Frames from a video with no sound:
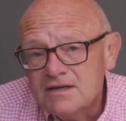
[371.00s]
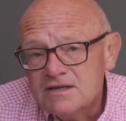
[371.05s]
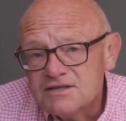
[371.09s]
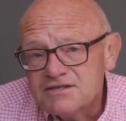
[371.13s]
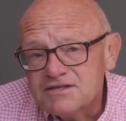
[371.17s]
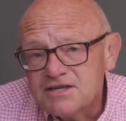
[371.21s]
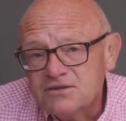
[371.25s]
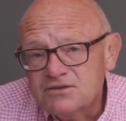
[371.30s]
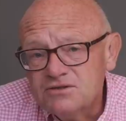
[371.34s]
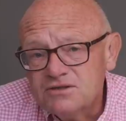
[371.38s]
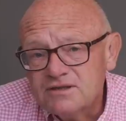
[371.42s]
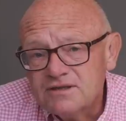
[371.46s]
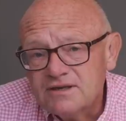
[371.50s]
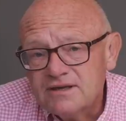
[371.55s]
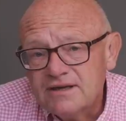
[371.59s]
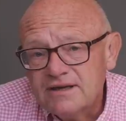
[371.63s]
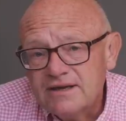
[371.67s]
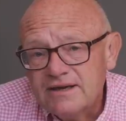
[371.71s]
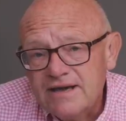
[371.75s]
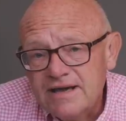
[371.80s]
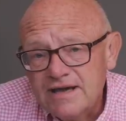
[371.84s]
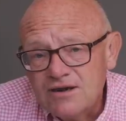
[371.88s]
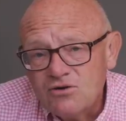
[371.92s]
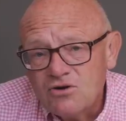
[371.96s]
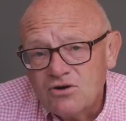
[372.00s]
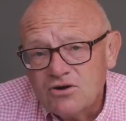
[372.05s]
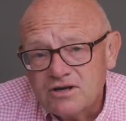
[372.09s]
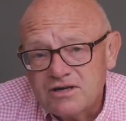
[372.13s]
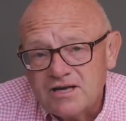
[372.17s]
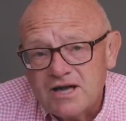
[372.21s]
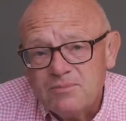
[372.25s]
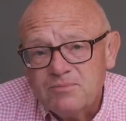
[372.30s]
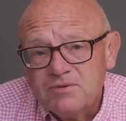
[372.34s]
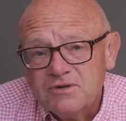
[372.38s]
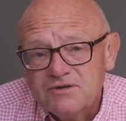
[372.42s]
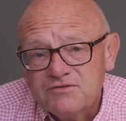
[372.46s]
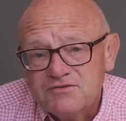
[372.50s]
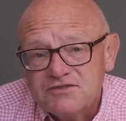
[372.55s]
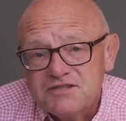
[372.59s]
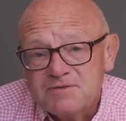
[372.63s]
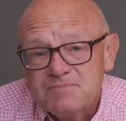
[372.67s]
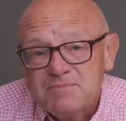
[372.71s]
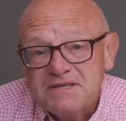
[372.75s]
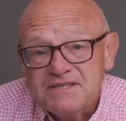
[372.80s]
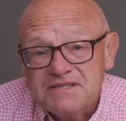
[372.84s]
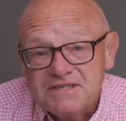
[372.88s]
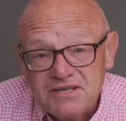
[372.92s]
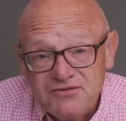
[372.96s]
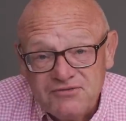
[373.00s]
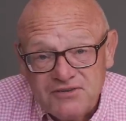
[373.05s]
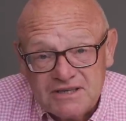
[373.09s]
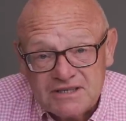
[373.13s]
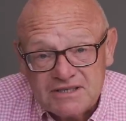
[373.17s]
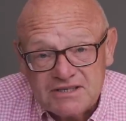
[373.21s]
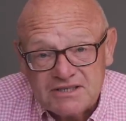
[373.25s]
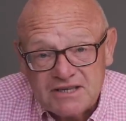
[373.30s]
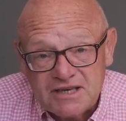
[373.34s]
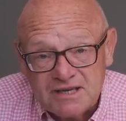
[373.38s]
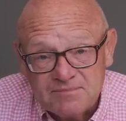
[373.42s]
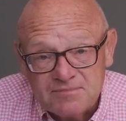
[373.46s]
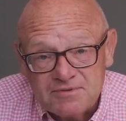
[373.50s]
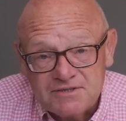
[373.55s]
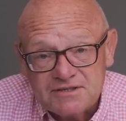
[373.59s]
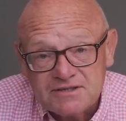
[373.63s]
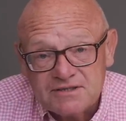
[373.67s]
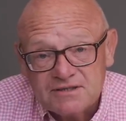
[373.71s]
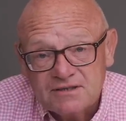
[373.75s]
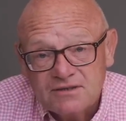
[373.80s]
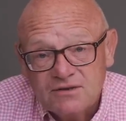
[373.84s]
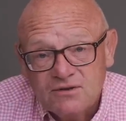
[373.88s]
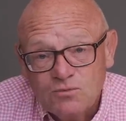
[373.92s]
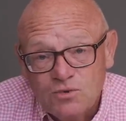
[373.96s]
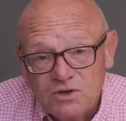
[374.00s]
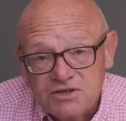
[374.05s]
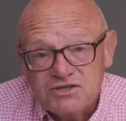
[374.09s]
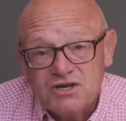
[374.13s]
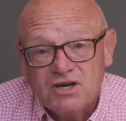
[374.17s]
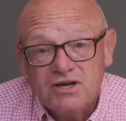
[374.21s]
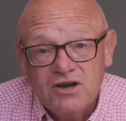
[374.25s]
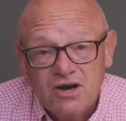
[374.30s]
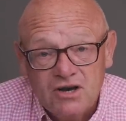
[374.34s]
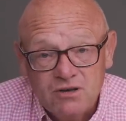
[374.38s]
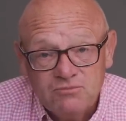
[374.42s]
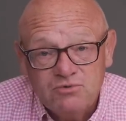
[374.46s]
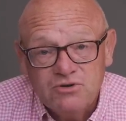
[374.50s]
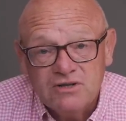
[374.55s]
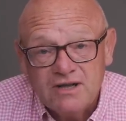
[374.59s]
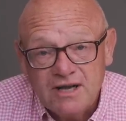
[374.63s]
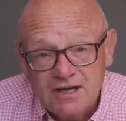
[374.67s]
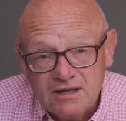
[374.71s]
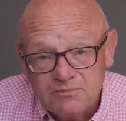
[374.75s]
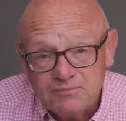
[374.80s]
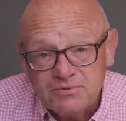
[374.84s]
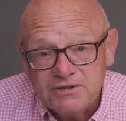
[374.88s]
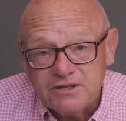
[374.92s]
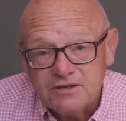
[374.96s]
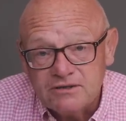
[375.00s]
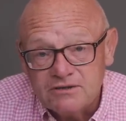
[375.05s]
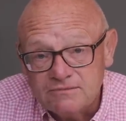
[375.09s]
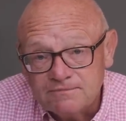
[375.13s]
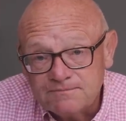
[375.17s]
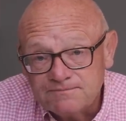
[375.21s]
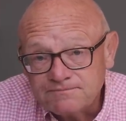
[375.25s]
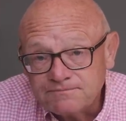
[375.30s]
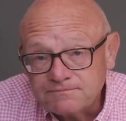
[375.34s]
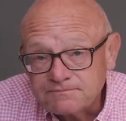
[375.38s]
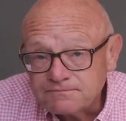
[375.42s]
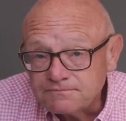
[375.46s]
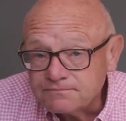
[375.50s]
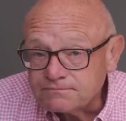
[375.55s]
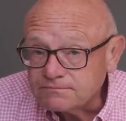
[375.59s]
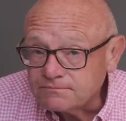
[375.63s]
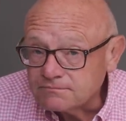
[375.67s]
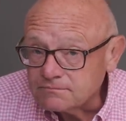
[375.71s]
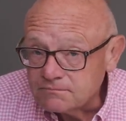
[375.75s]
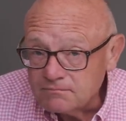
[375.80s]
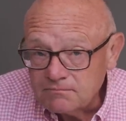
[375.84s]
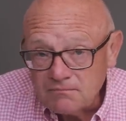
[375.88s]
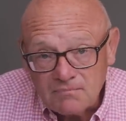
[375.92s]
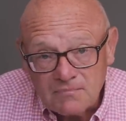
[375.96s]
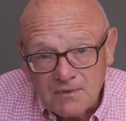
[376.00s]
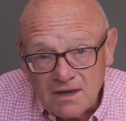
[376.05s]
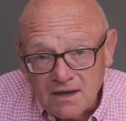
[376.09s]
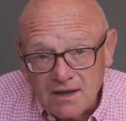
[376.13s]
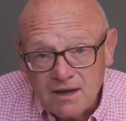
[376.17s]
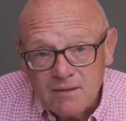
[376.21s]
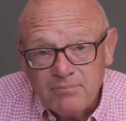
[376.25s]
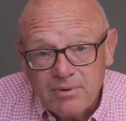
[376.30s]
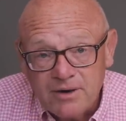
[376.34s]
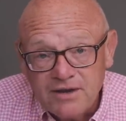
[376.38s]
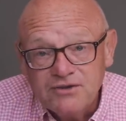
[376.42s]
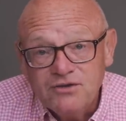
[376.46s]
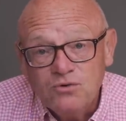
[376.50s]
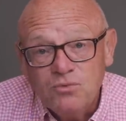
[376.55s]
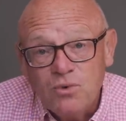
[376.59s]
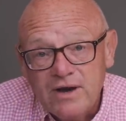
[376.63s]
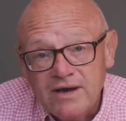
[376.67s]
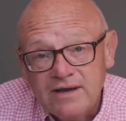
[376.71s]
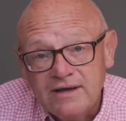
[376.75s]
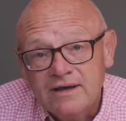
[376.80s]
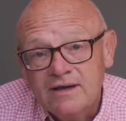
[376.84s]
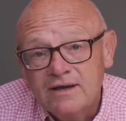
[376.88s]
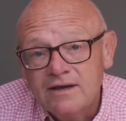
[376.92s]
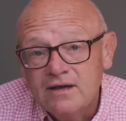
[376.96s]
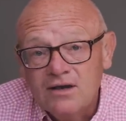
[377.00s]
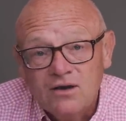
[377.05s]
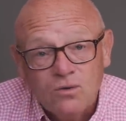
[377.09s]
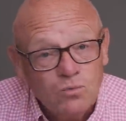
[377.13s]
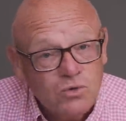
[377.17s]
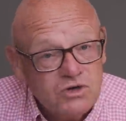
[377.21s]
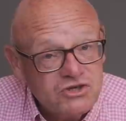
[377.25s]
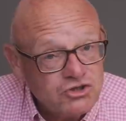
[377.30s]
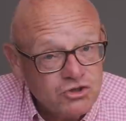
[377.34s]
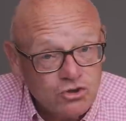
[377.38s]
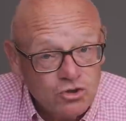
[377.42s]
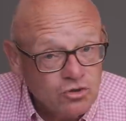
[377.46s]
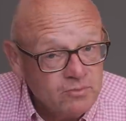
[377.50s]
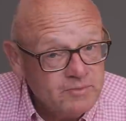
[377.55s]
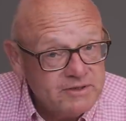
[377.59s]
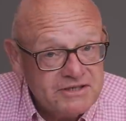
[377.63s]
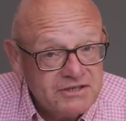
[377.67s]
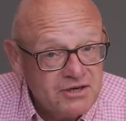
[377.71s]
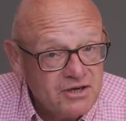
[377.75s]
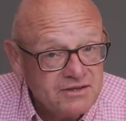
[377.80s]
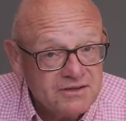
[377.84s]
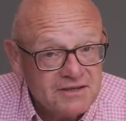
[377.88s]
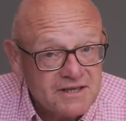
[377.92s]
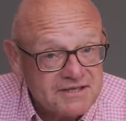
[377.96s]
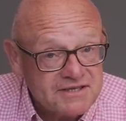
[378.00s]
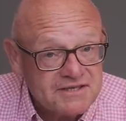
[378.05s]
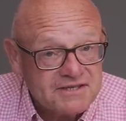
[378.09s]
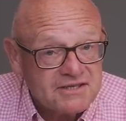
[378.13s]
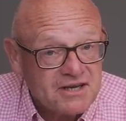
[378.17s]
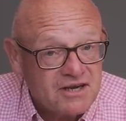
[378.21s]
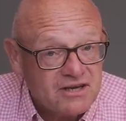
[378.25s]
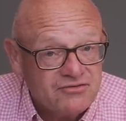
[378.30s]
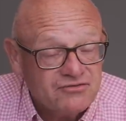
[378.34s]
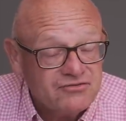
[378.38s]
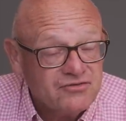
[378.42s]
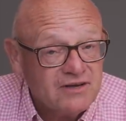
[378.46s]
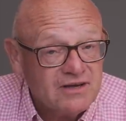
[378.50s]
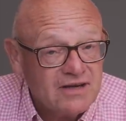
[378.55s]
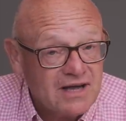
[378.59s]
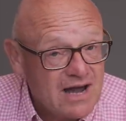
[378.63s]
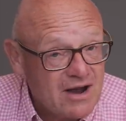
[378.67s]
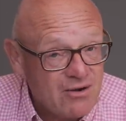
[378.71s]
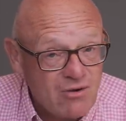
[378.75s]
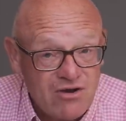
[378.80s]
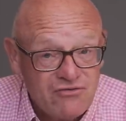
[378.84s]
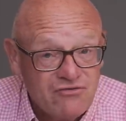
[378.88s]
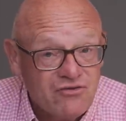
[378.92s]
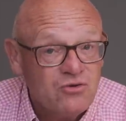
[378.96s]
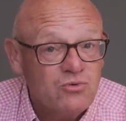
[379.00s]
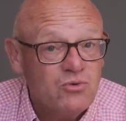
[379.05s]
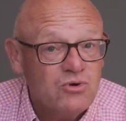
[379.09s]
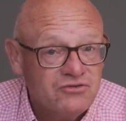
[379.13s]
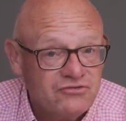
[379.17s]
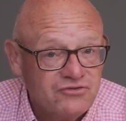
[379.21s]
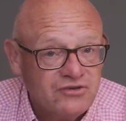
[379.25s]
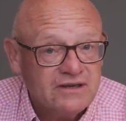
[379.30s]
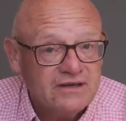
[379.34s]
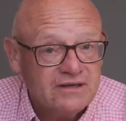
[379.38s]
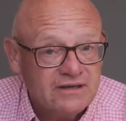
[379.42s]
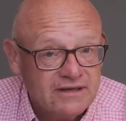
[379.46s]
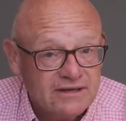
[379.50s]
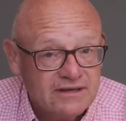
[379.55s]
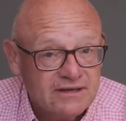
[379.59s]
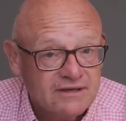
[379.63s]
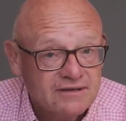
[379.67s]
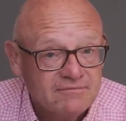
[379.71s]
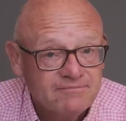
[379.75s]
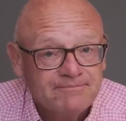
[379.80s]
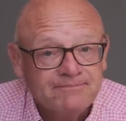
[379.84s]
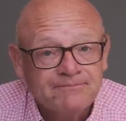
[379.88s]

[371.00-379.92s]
So here are a couple of specific tips which I hope will help you. And by the way, we should all be doing this stuff however we're feeling.